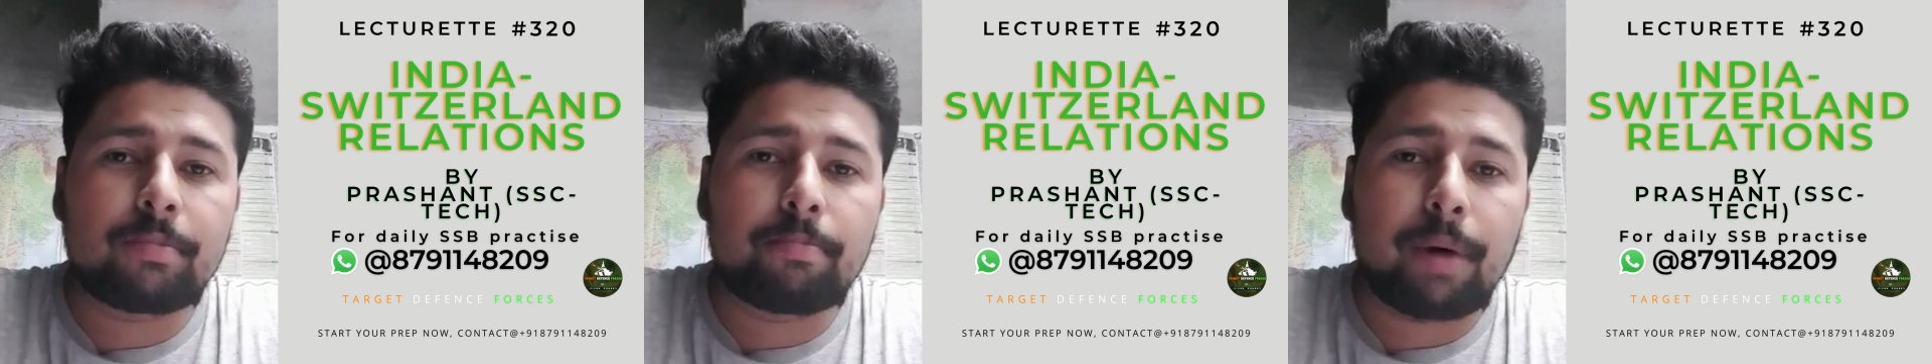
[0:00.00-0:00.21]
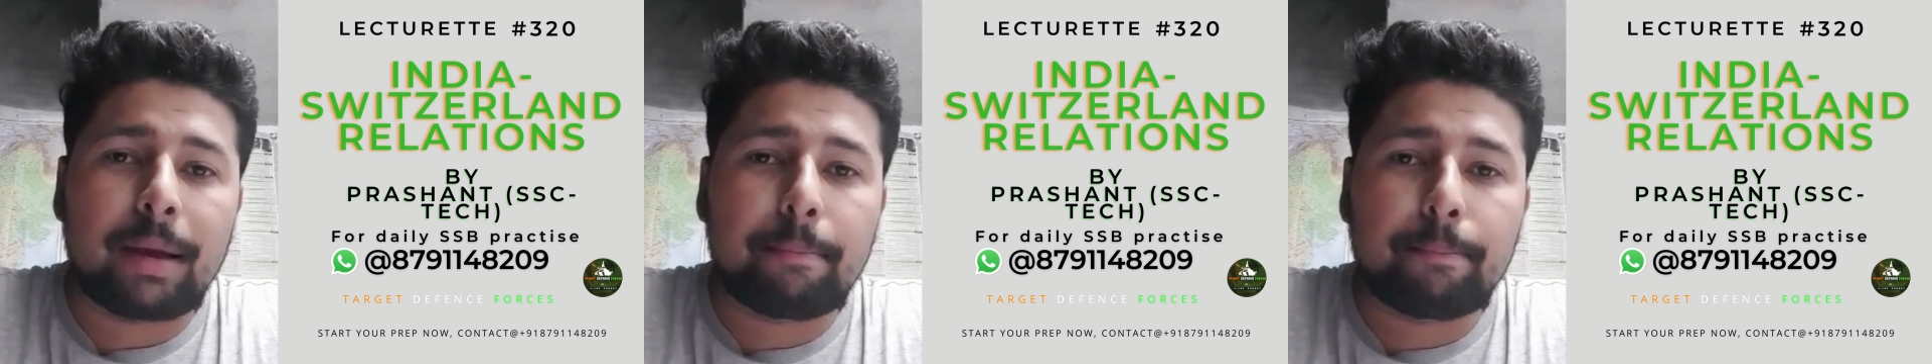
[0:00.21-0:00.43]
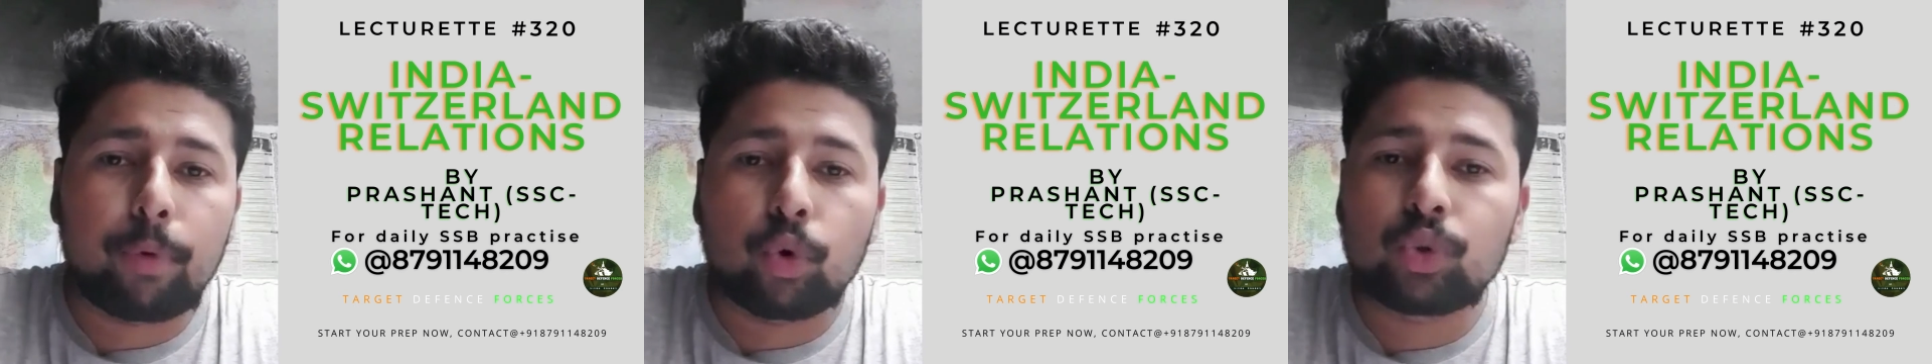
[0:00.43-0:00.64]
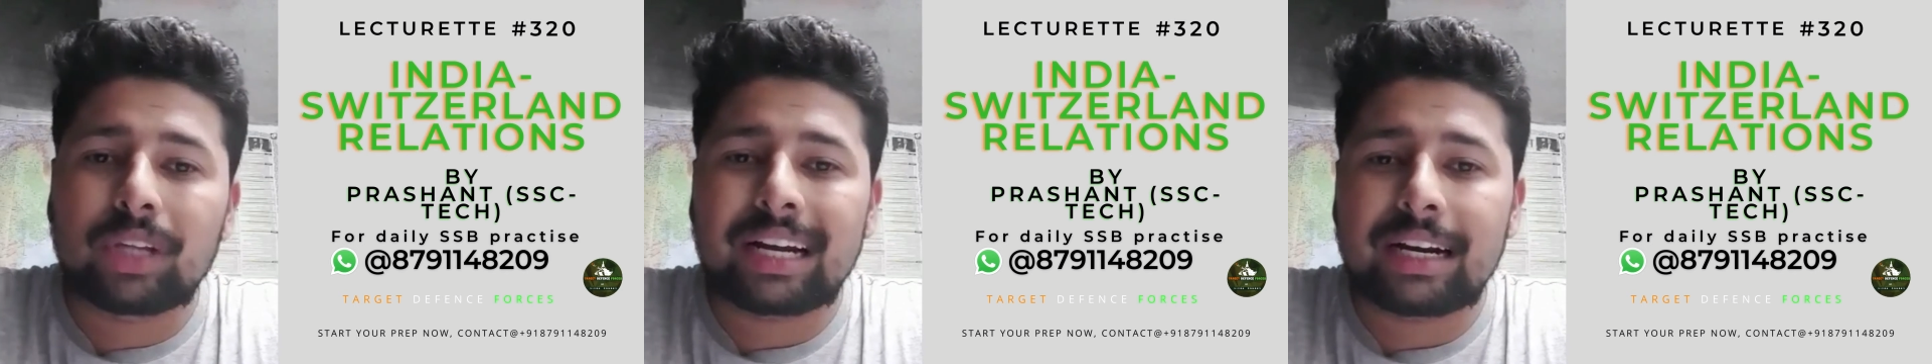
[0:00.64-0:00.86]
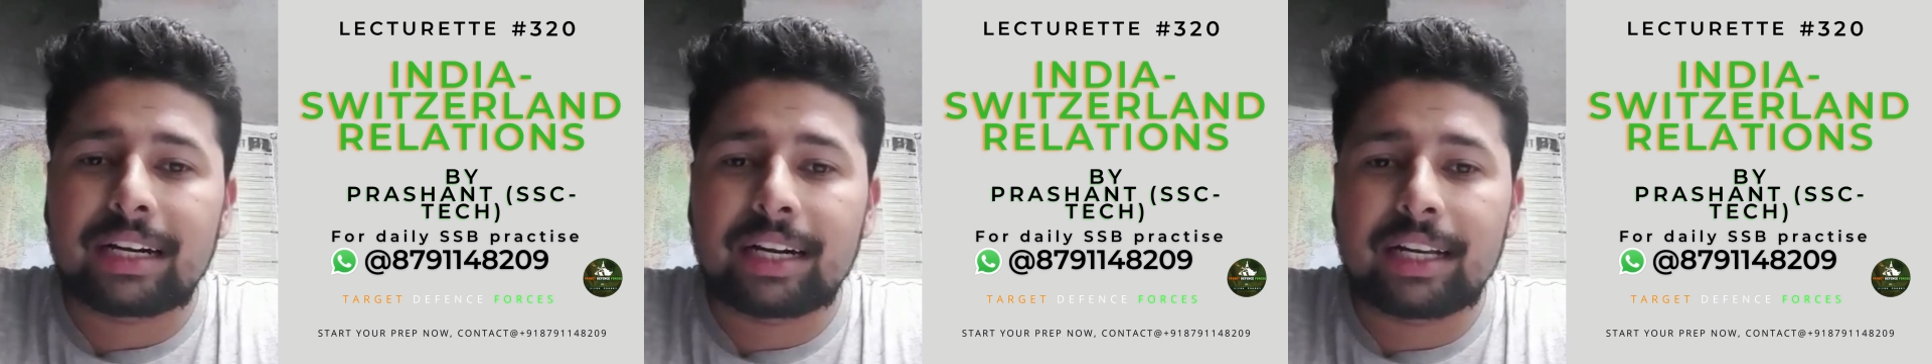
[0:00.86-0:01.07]
by both the
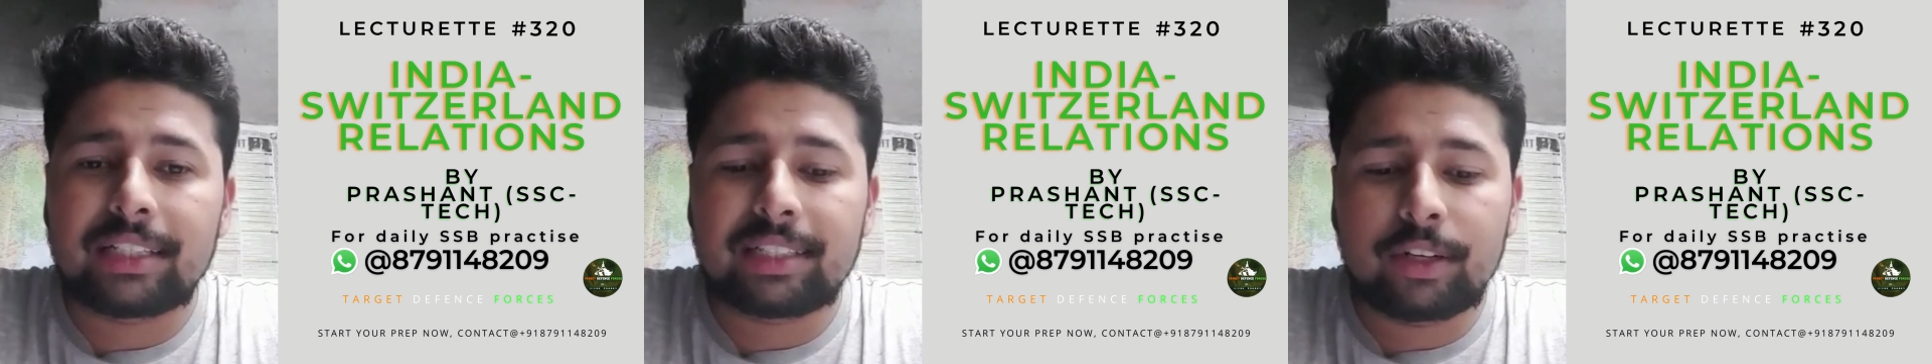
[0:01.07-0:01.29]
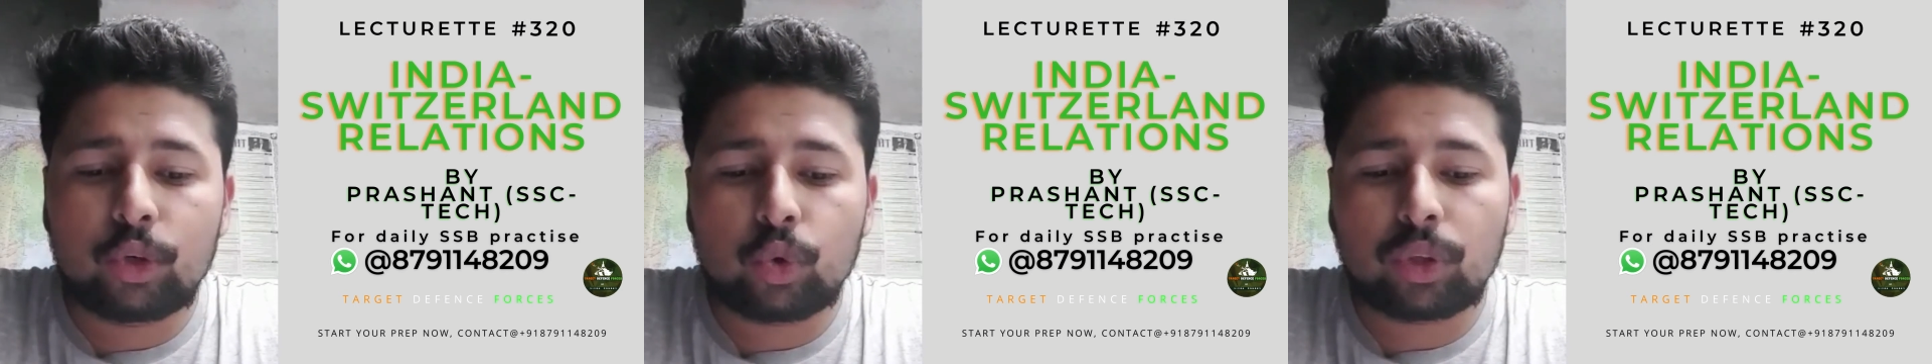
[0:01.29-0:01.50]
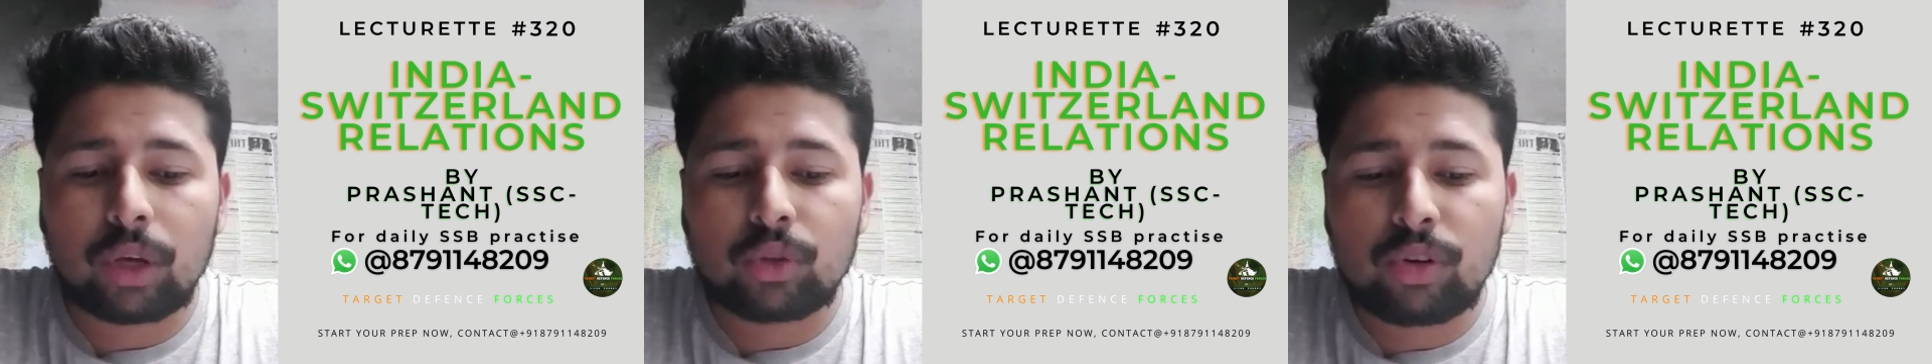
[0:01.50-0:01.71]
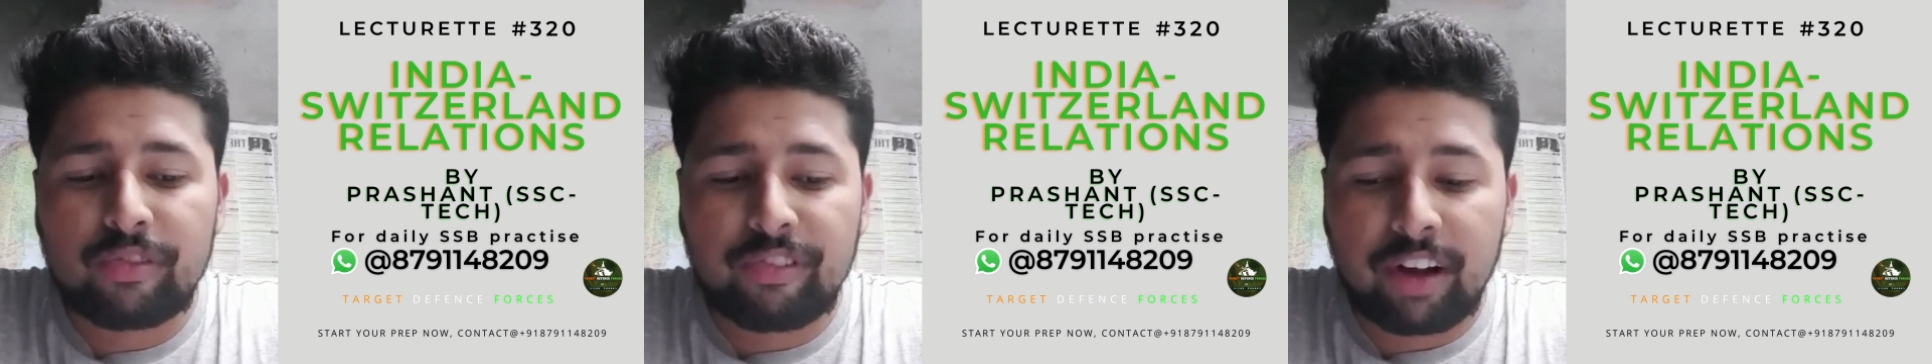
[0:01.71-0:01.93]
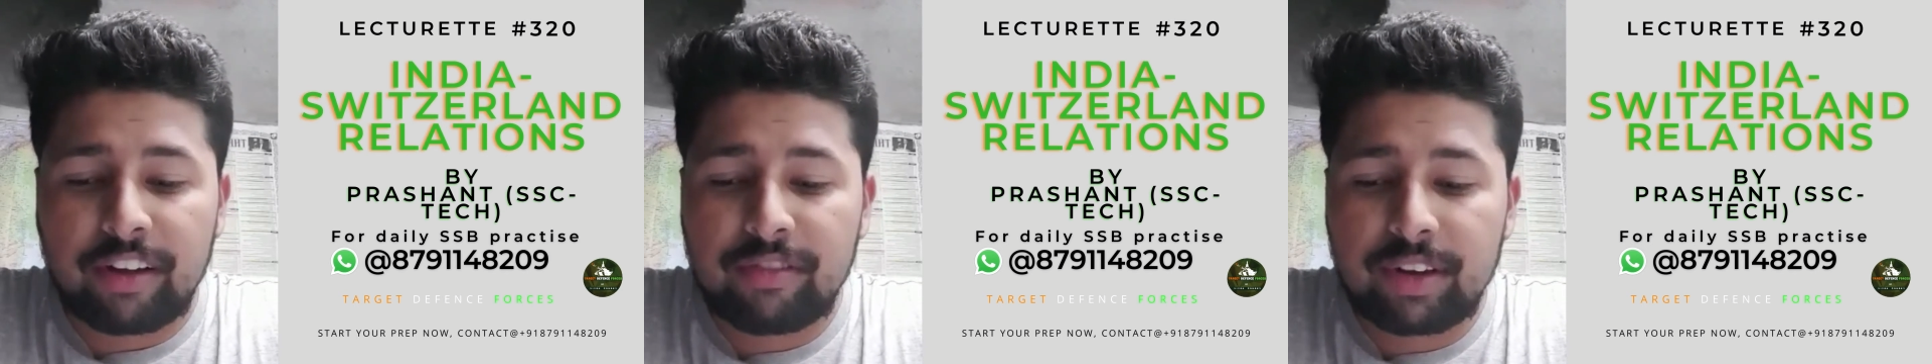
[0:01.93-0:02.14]
countries in
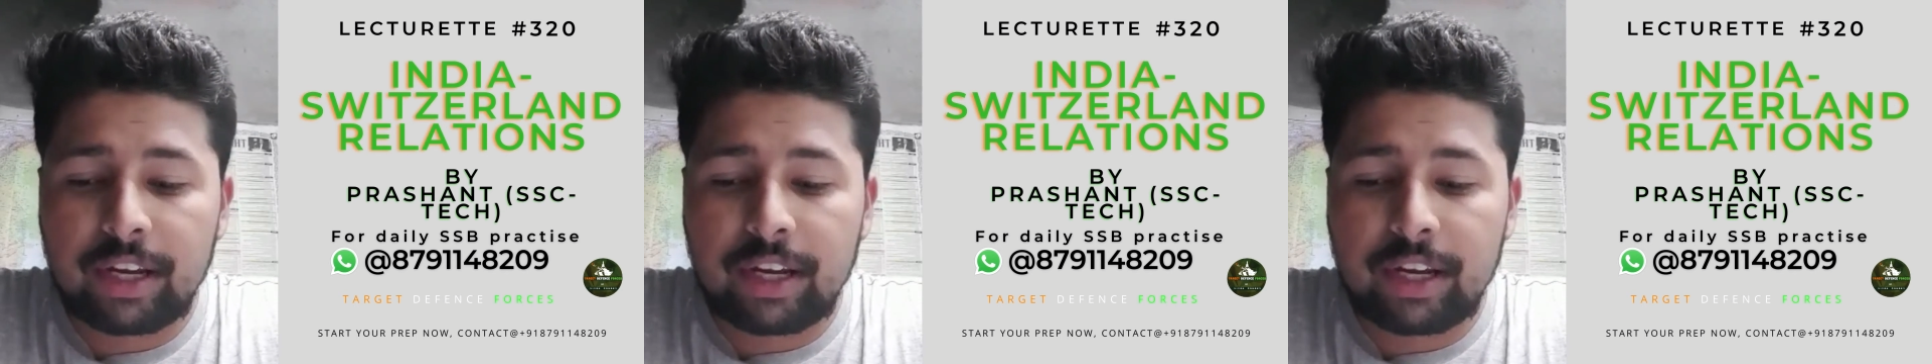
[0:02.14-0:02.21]
2005